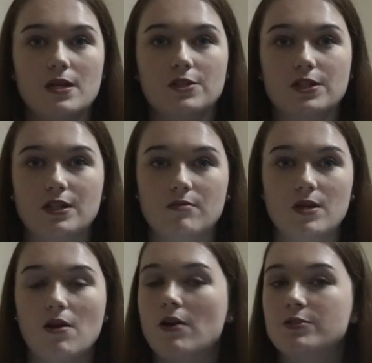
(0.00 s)
and she lets me
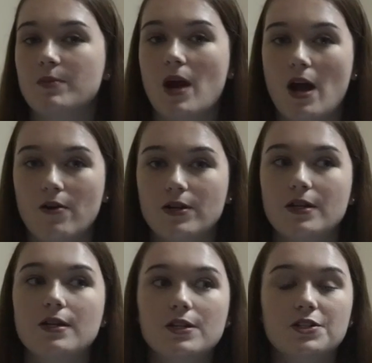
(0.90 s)
know how proud
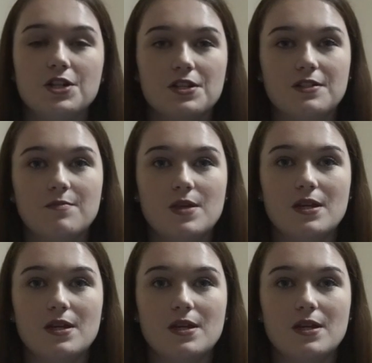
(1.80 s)
she is of me,